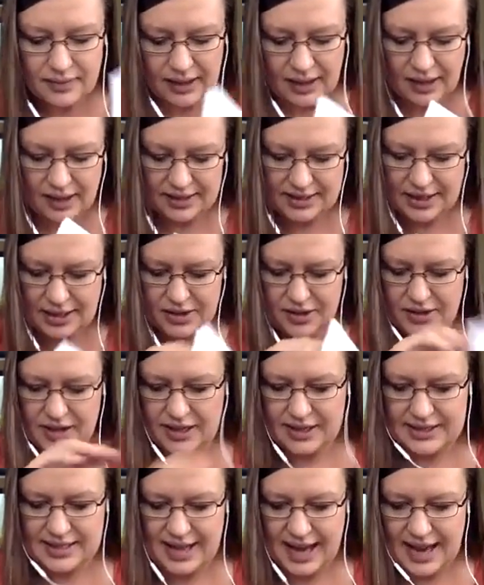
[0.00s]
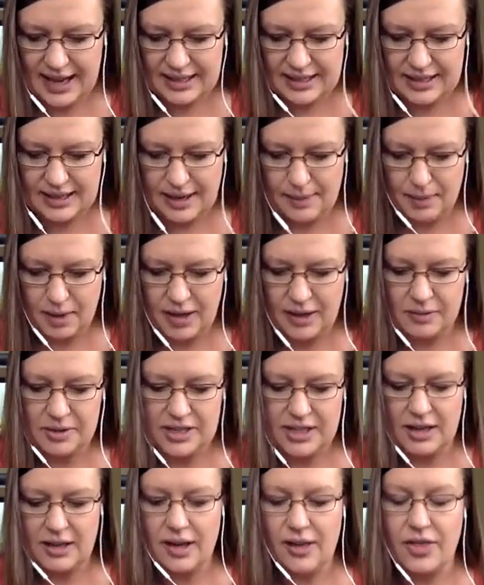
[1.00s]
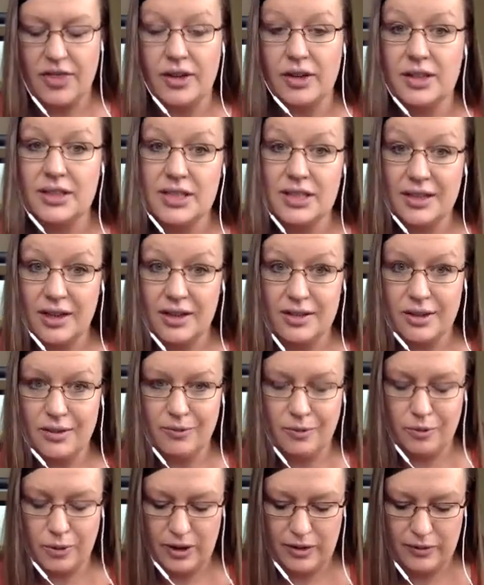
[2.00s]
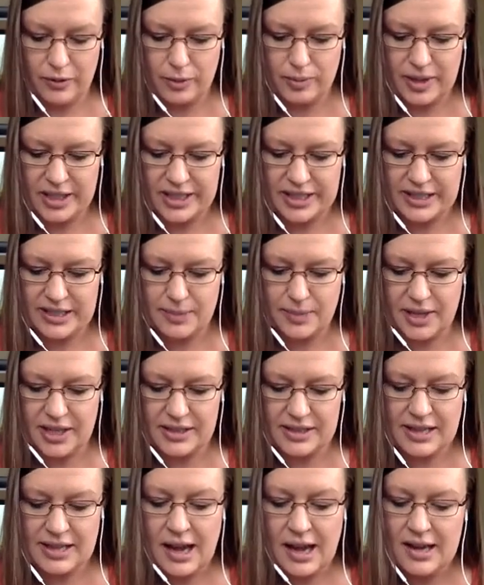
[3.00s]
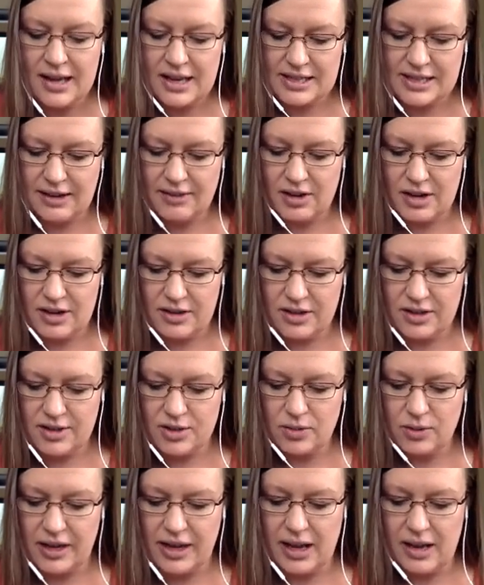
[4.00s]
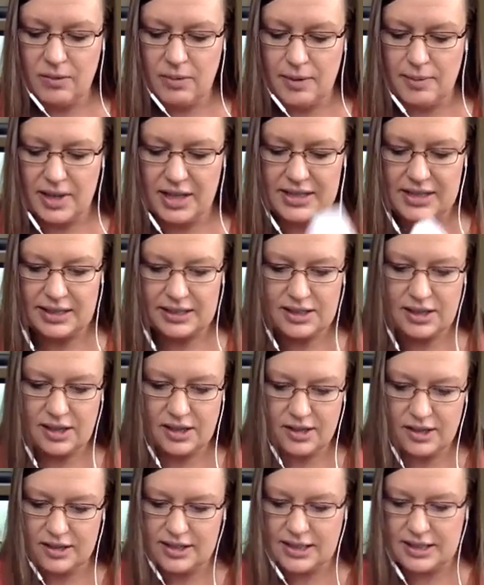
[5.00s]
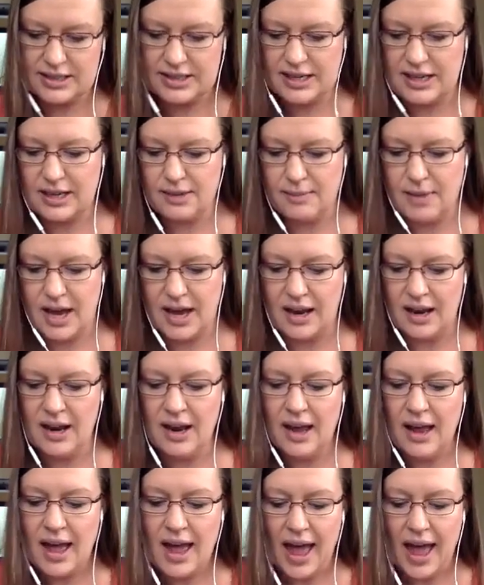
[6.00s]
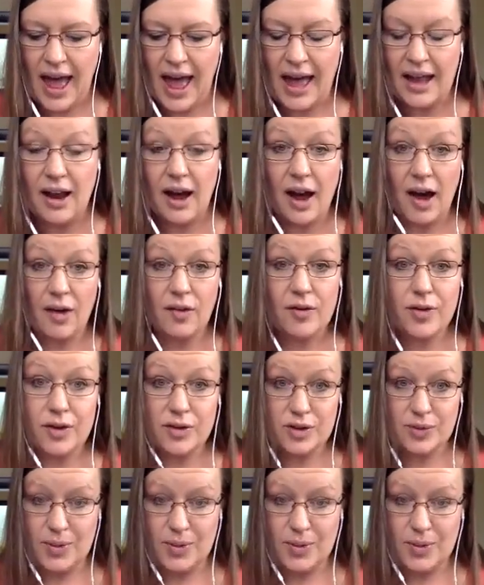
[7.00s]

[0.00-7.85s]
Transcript: I'll tell you the exact number. It was done on 1,344 participants 728 women, 616 men. And of those